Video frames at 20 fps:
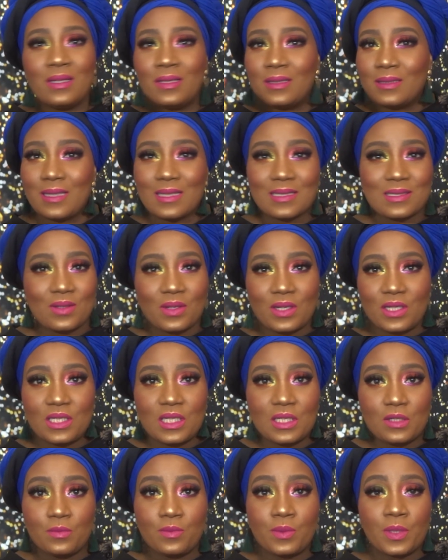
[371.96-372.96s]
that's not a
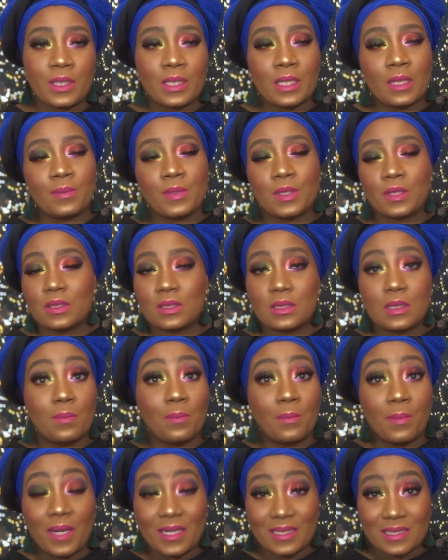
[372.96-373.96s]
deal breaker because the
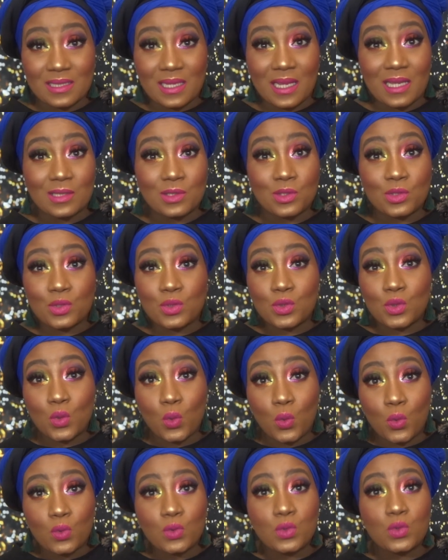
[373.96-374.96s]
mattes are
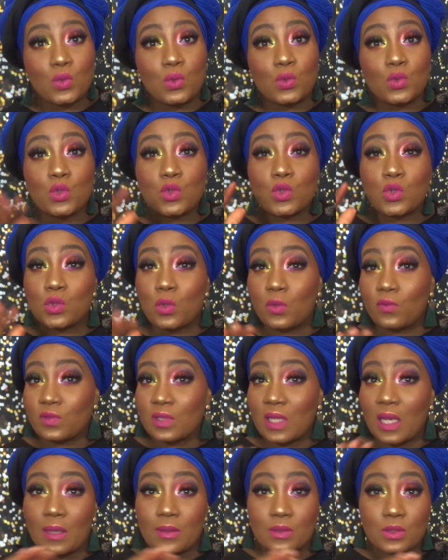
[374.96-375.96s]
so soft
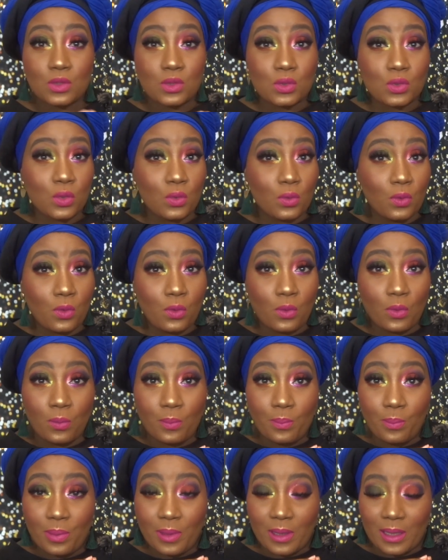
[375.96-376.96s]
and so
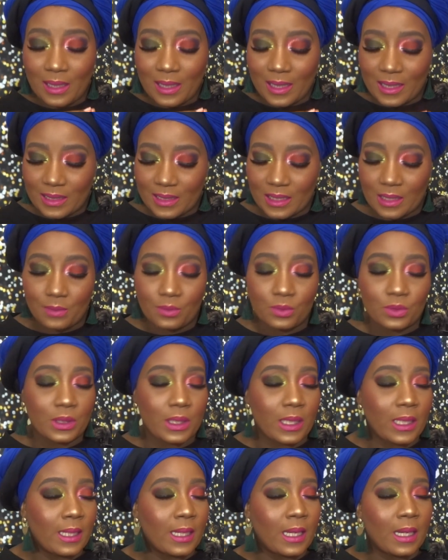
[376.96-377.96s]
blendable.
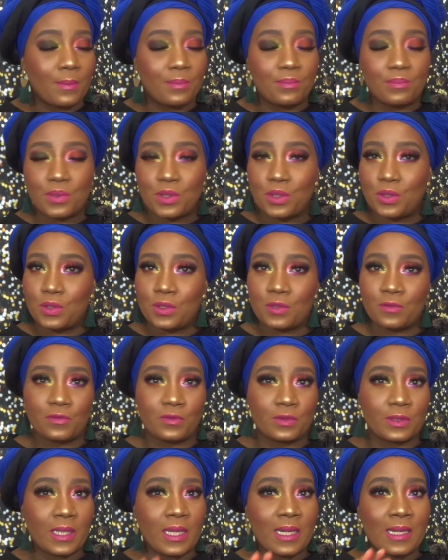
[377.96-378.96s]
They are beautiful.
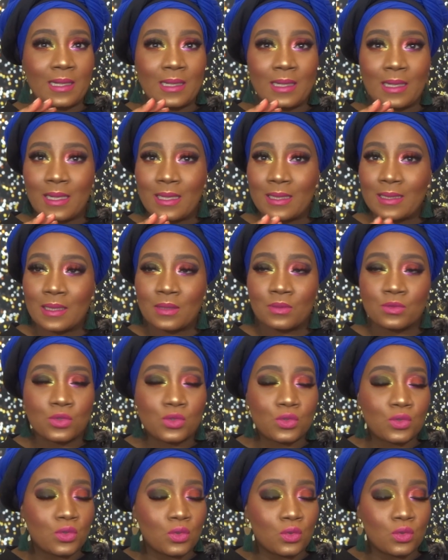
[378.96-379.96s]
They lay down
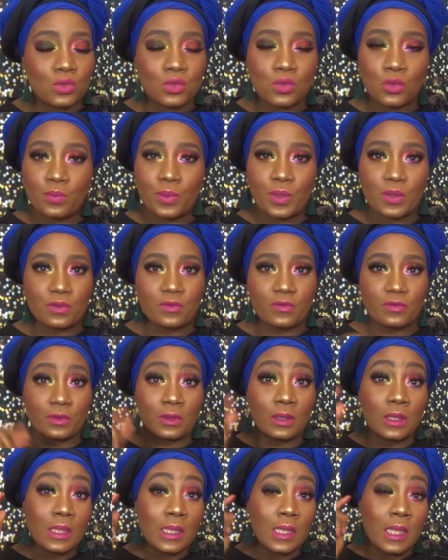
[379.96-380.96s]
so beautiful.
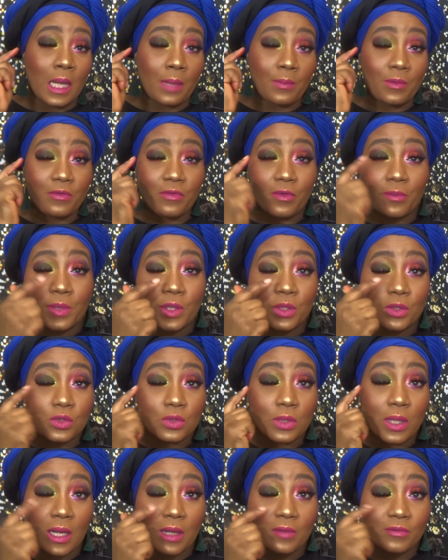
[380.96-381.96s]
I mean, for me not to
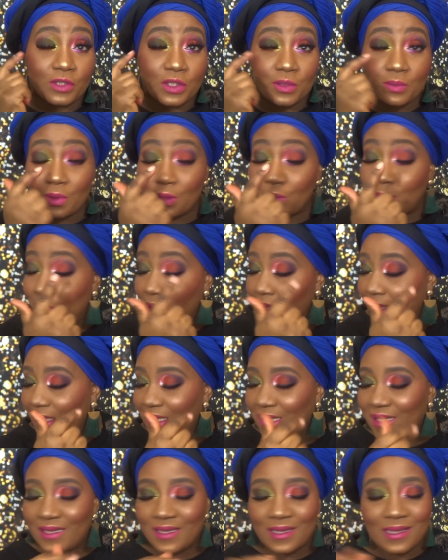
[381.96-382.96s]
have shimmer on my
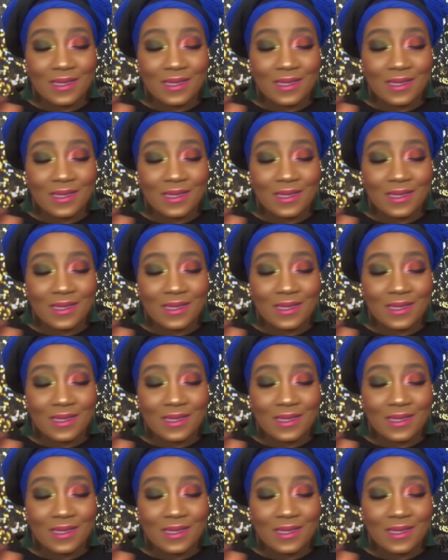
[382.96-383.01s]
lid,